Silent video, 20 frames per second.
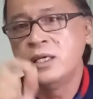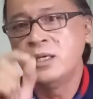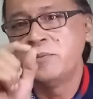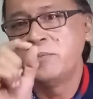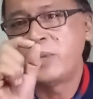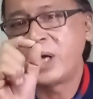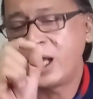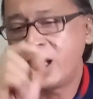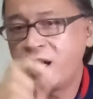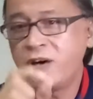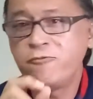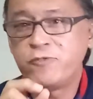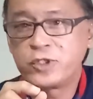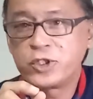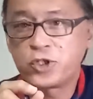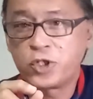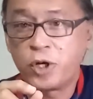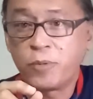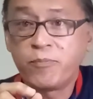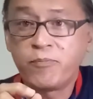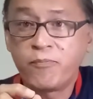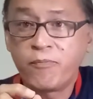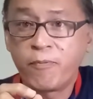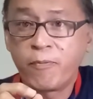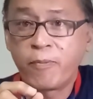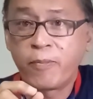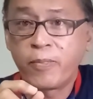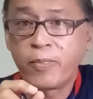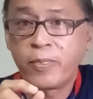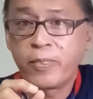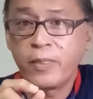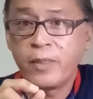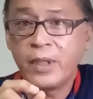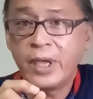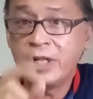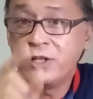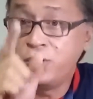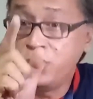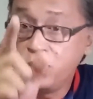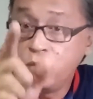by half a stop.
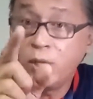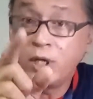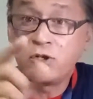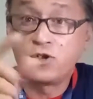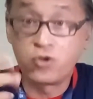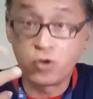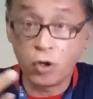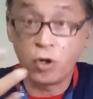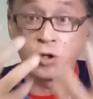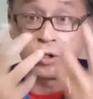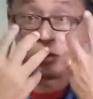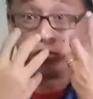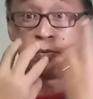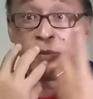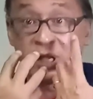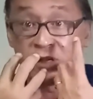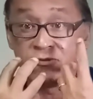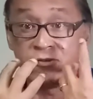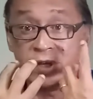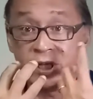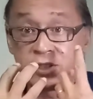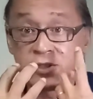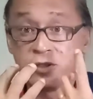And you are drawn to my face.